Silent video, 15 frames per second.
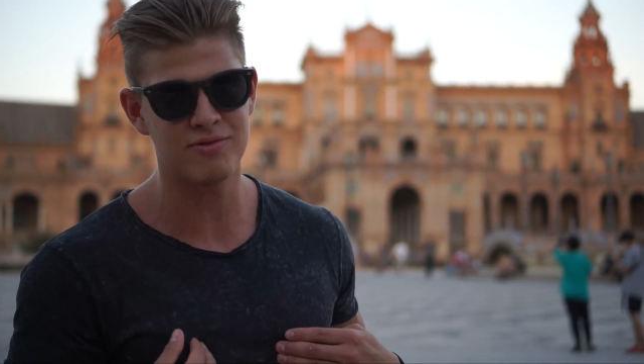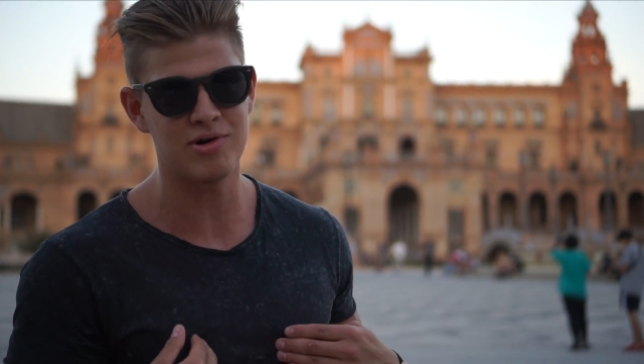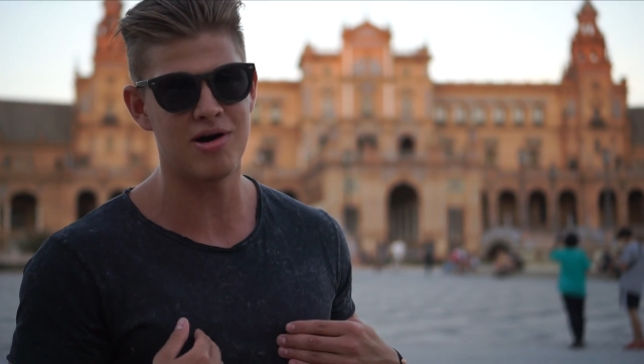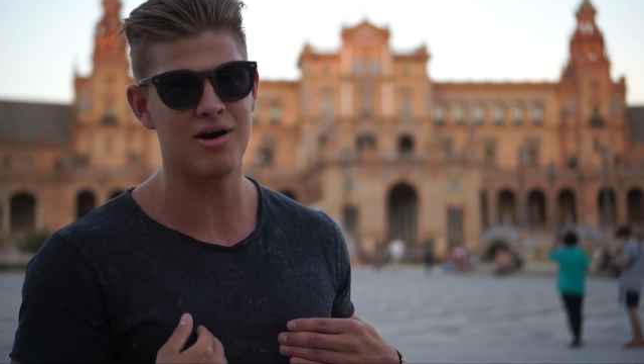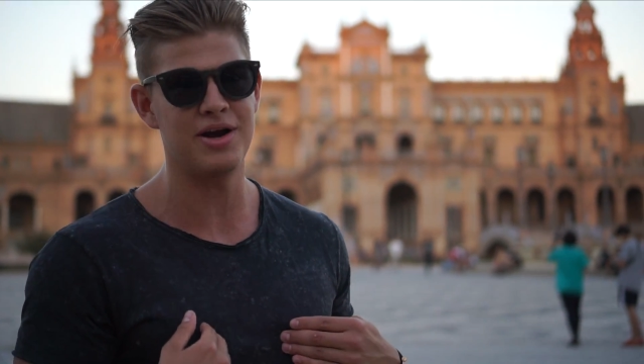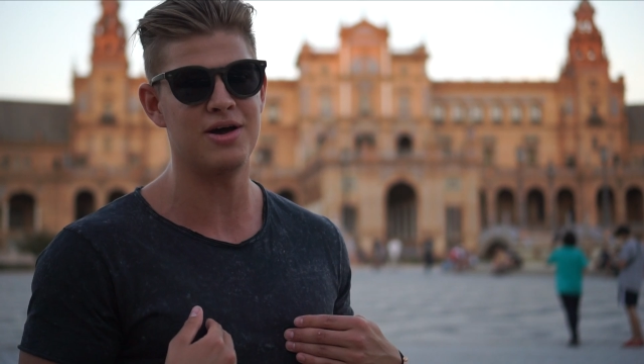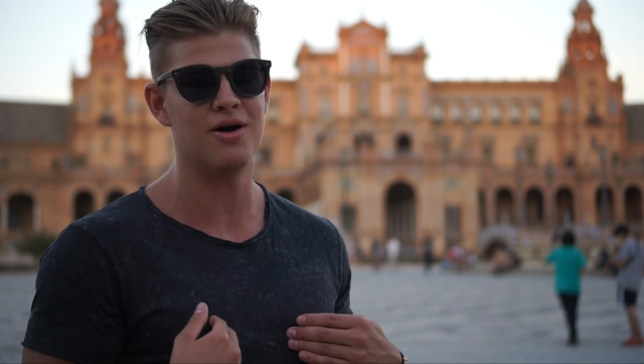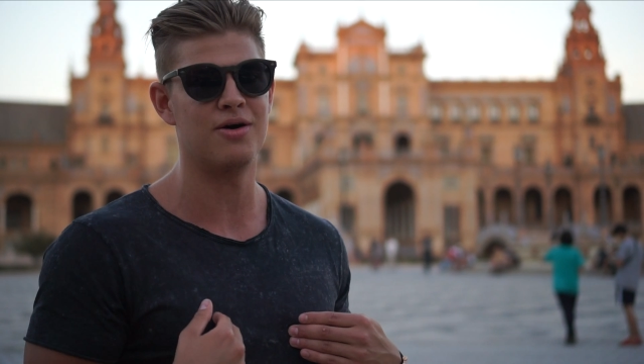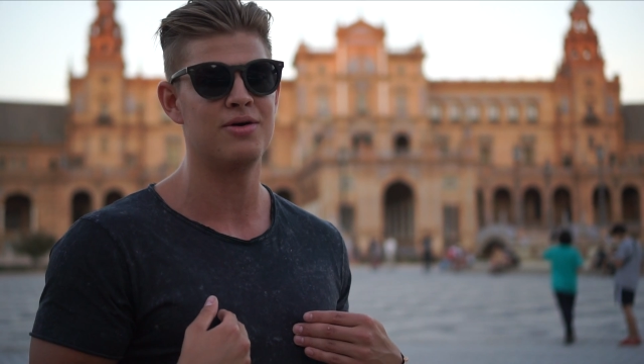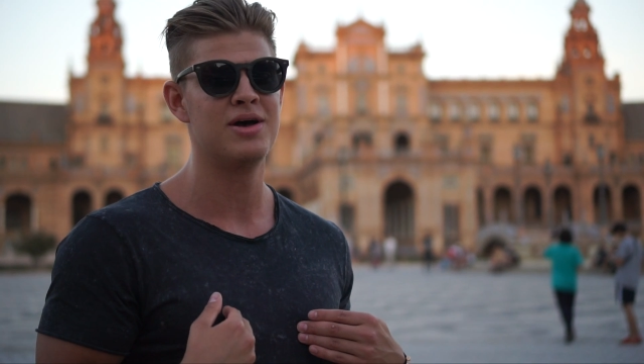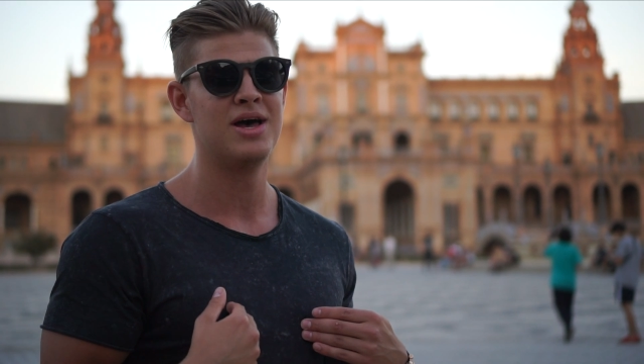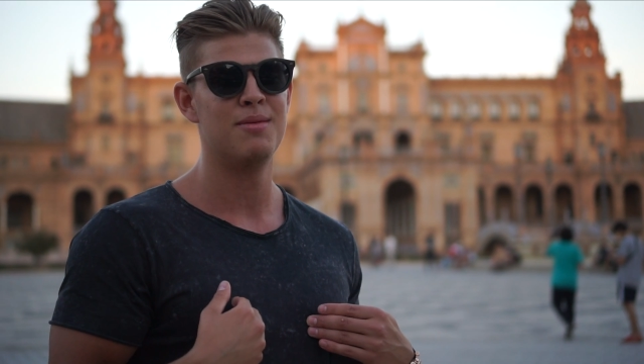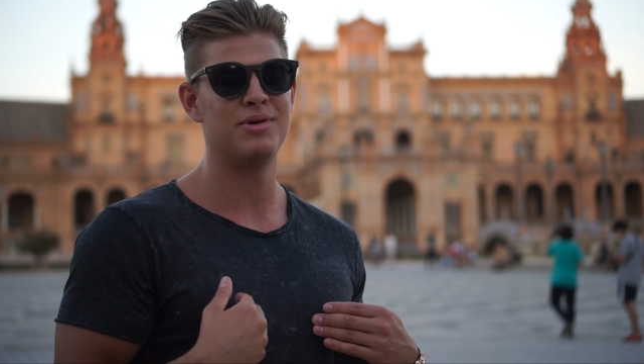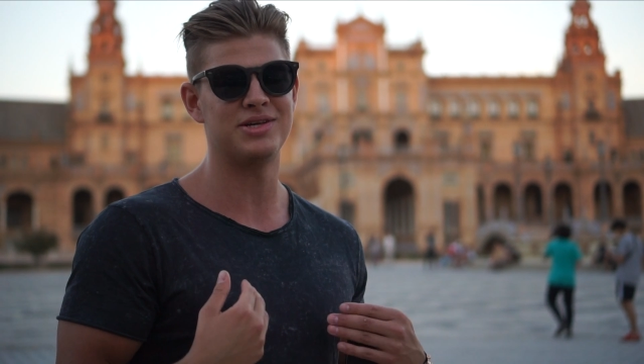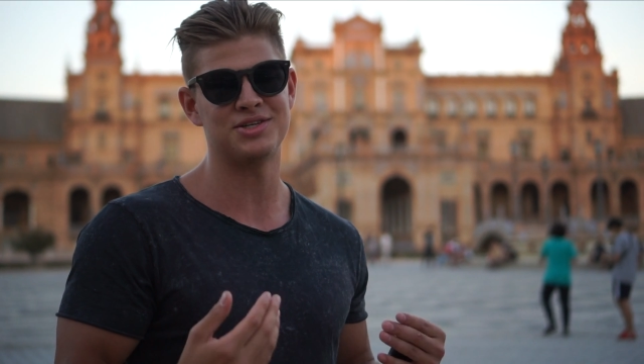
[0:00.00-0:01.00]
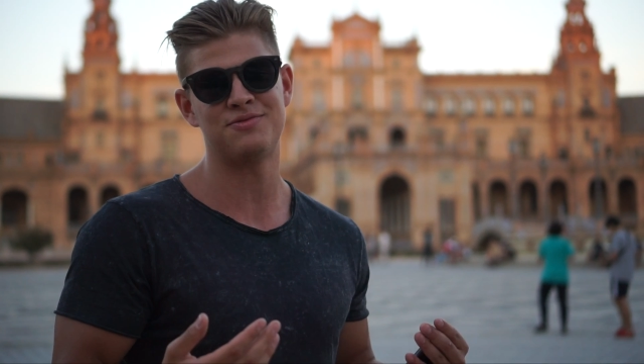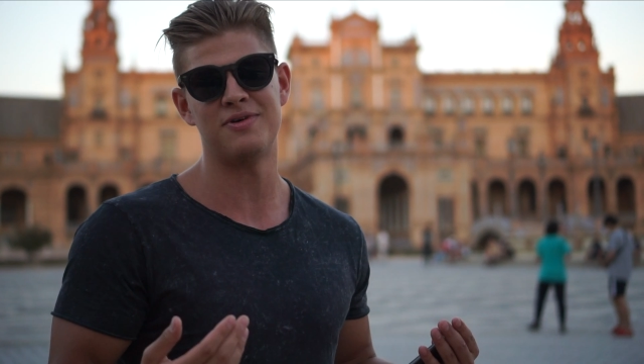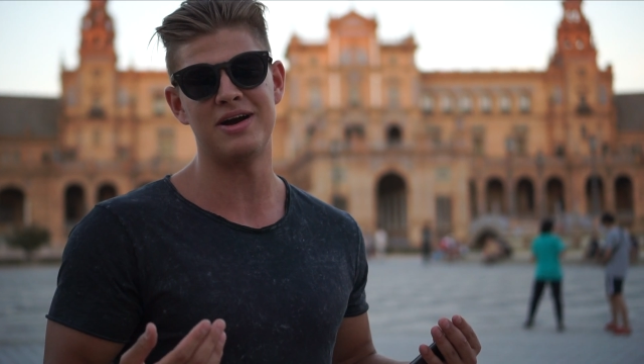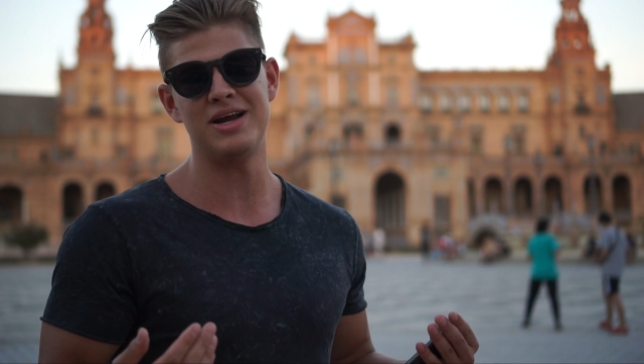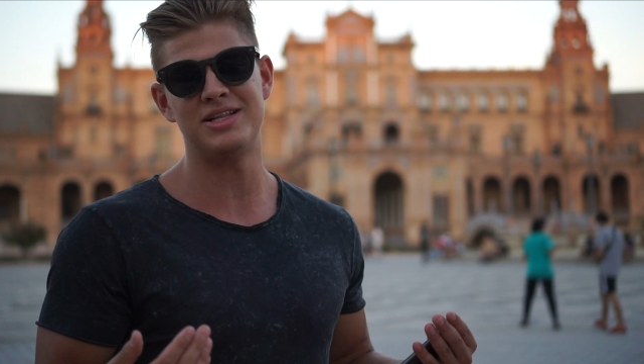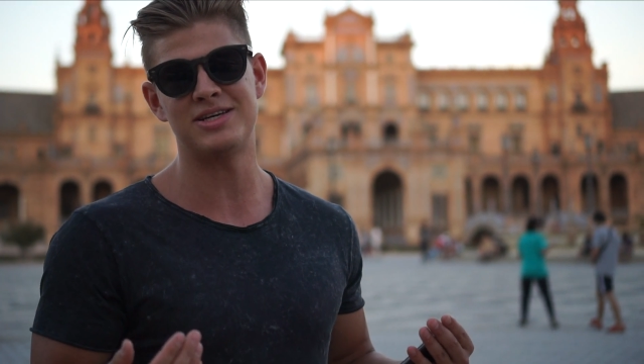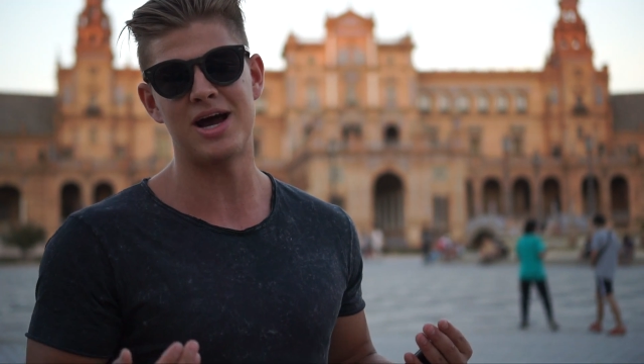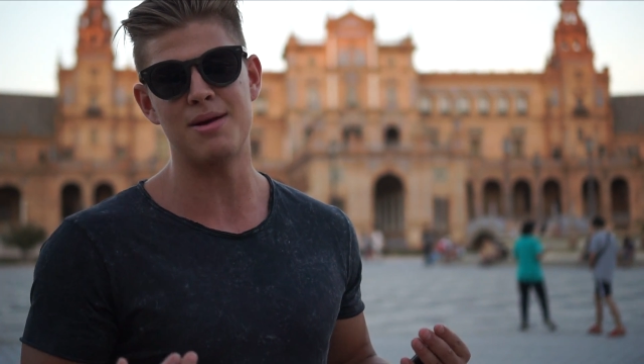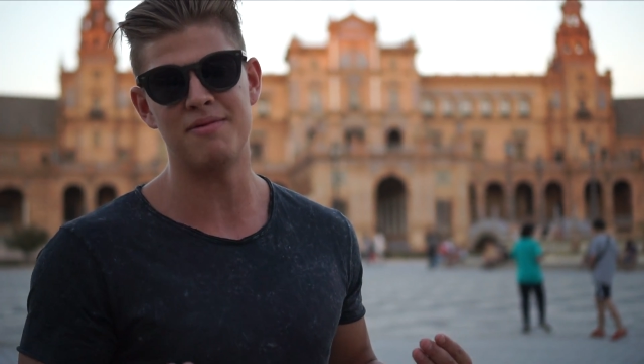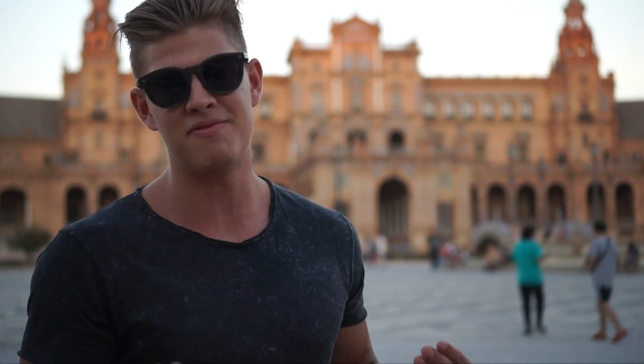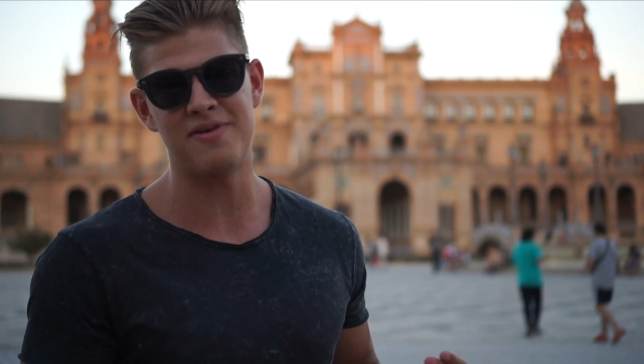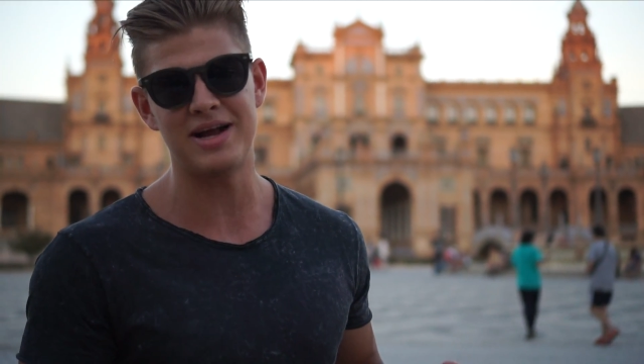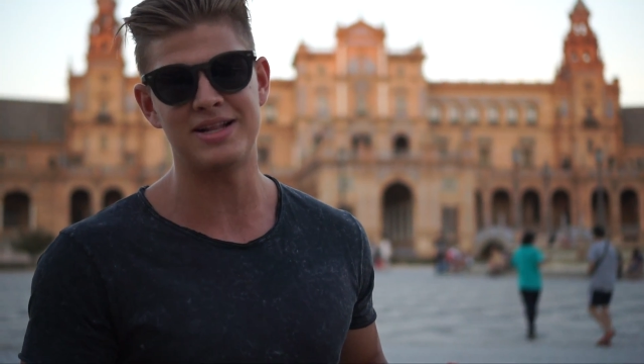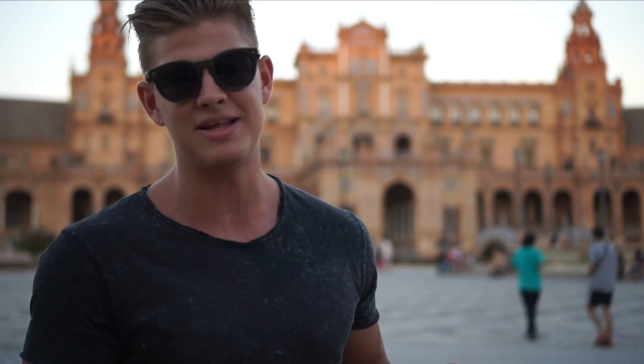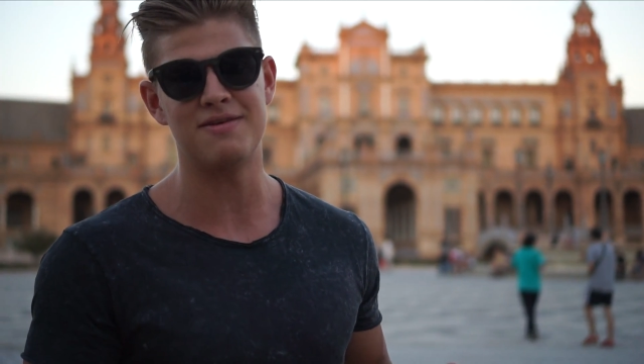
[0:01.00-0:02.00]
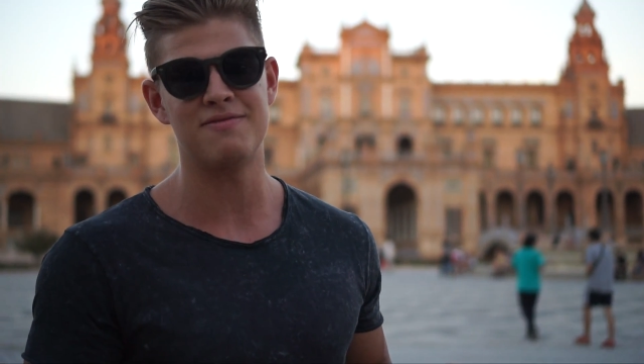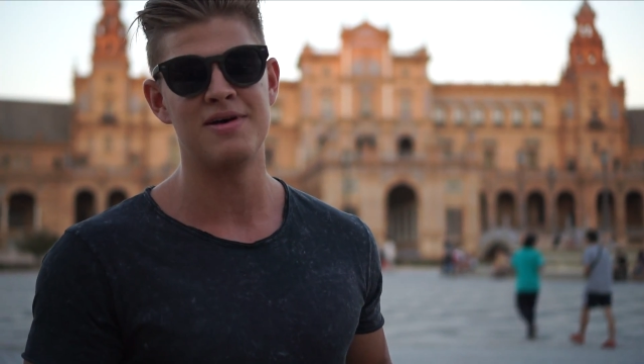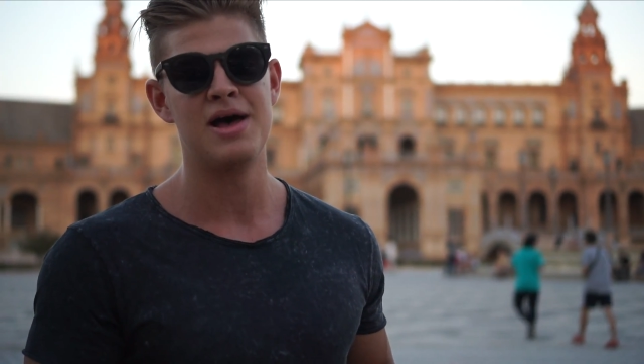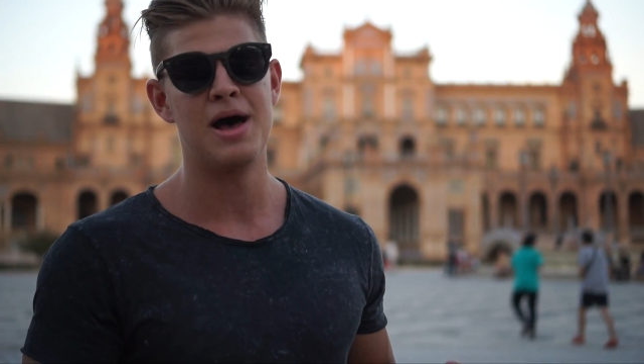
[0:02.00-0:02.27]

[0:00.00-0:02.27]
cardio because it's very time effective.